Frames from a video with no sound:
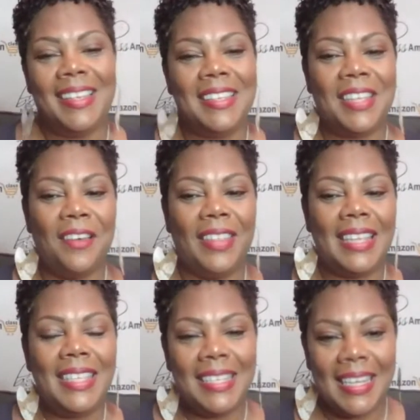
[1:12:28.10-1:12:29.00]
So
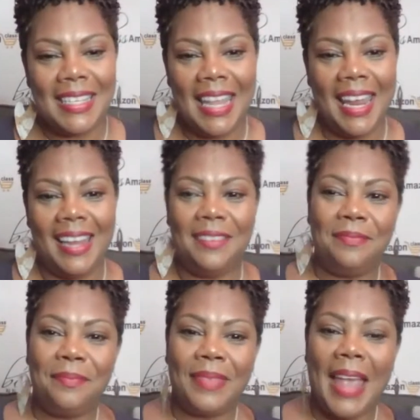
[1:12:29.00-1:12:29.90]
this is Yassine,
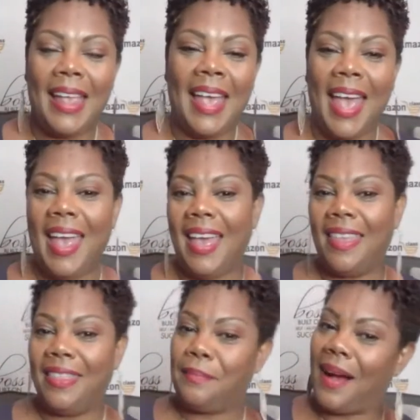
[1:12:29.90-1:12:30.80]
aka
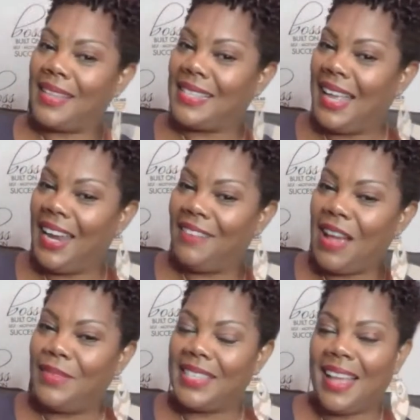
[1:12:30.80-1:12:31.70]
the Boss Lady of
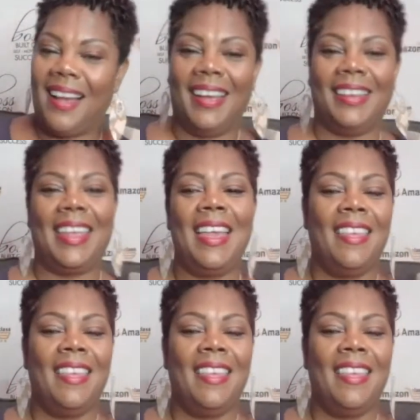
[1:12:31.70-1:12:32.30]
Amazon.